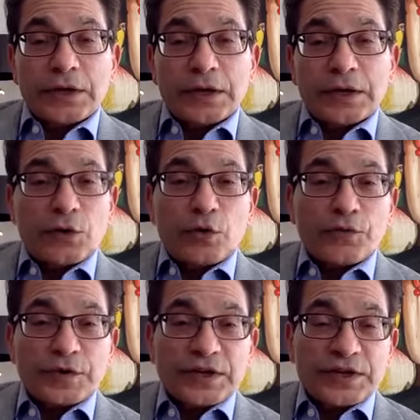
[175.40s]
an
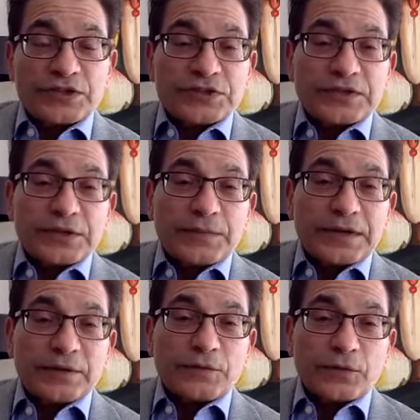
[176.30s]
orphanage they'd
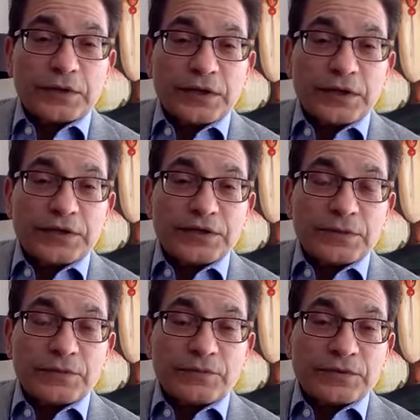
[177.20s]
built for the
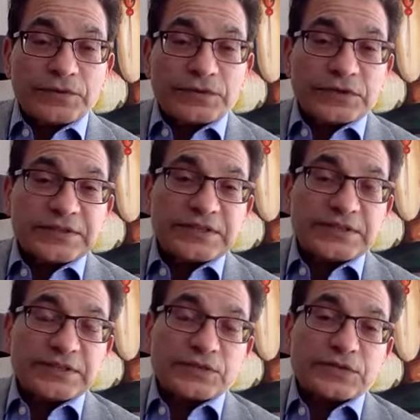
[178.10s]

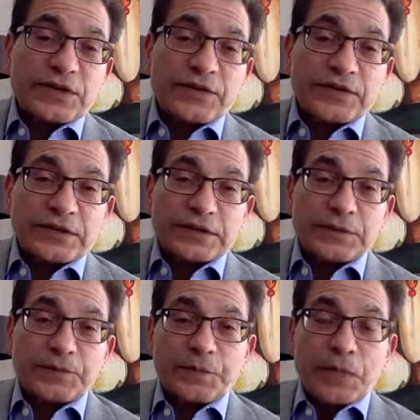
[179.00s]
Sisters of
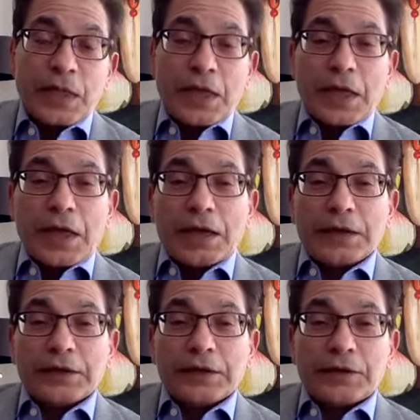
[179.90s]
Charity.
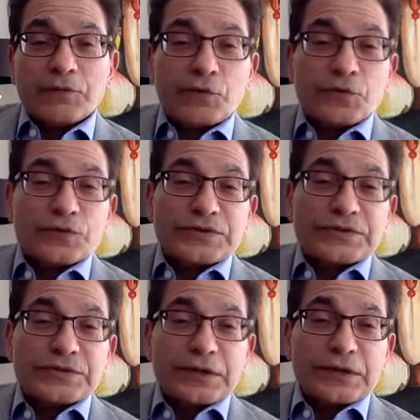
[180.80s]
And of
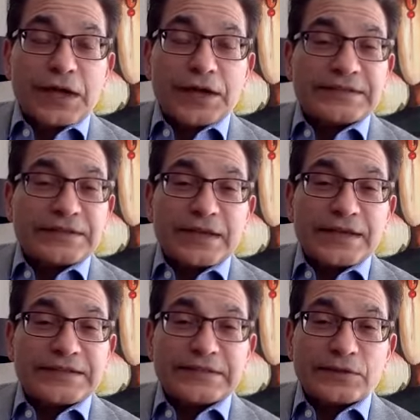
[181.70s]
course, I said
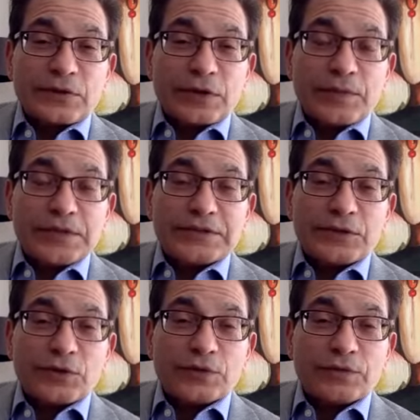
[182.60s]
yes,
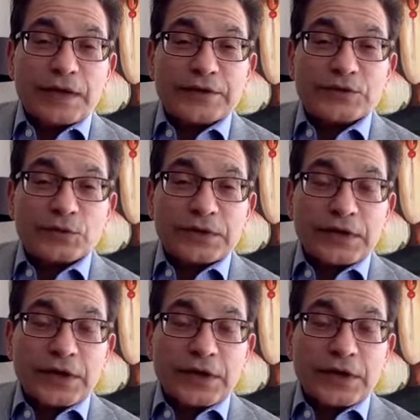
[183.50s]
immediately got a flight sorted